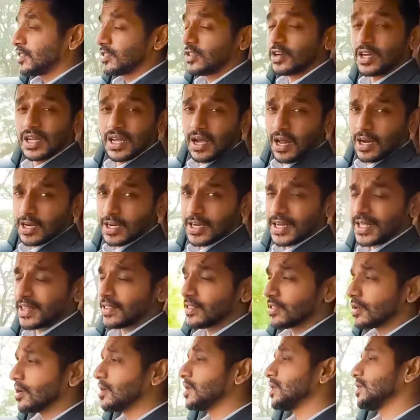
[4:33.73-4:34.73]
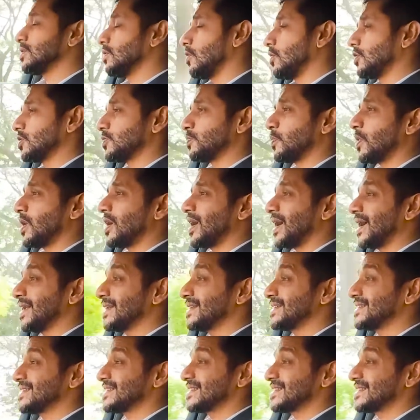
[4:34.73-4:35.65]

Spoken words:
330 horsepower and